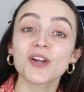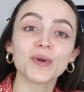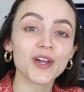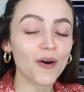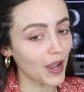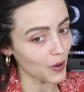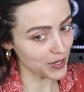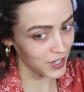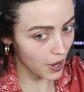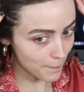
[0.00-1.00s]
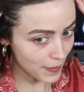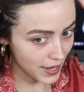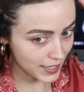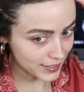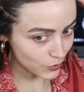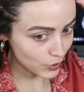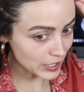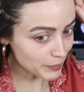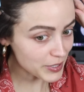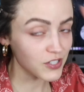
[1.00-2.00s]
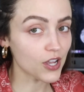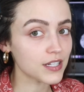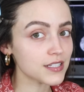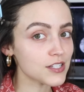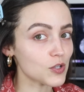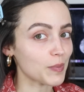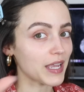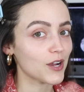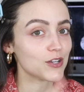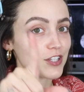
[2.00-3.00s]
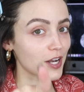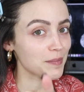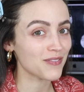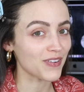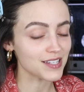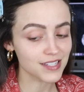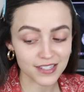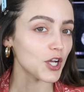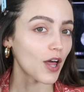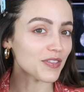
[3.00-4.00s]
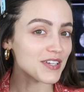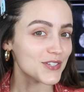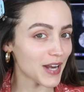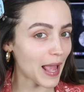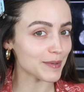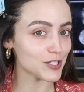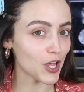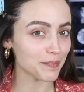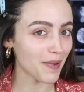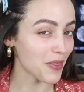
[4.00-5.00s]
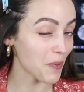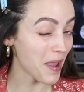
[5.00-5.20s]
here we go. I already got my little clippies on, so my hair is not in my face. Got these on Amazon, by the